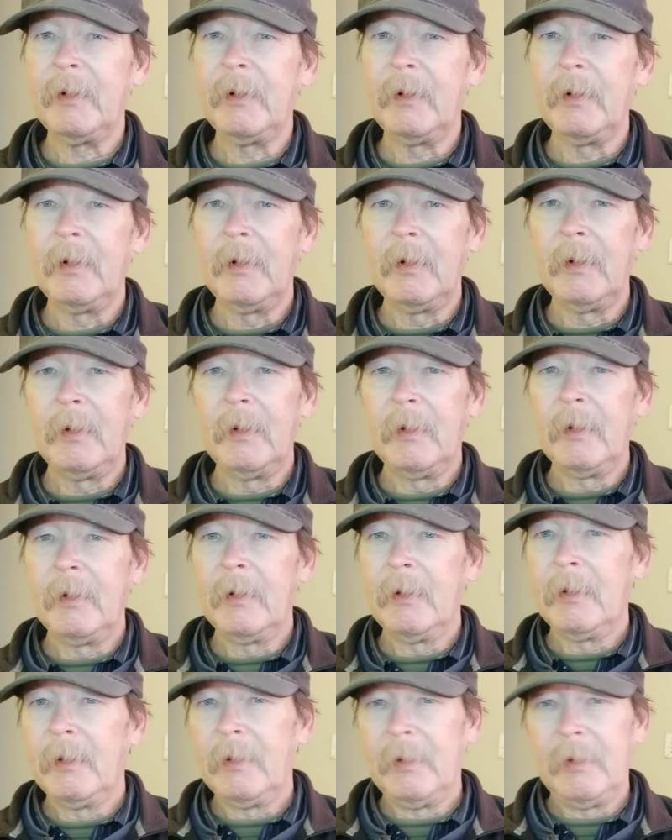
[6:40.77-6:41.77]

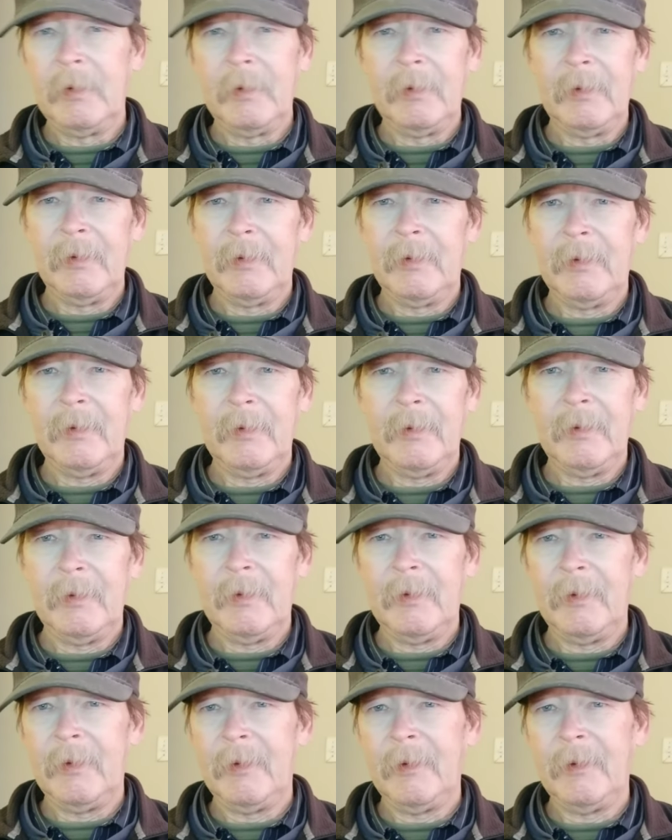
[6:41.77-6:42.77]

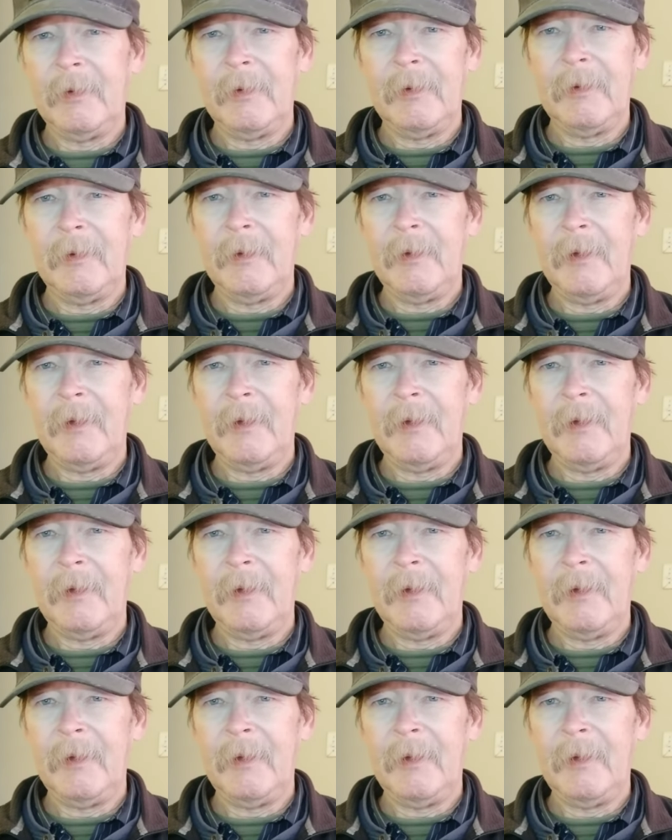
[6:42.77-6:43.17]
(silence)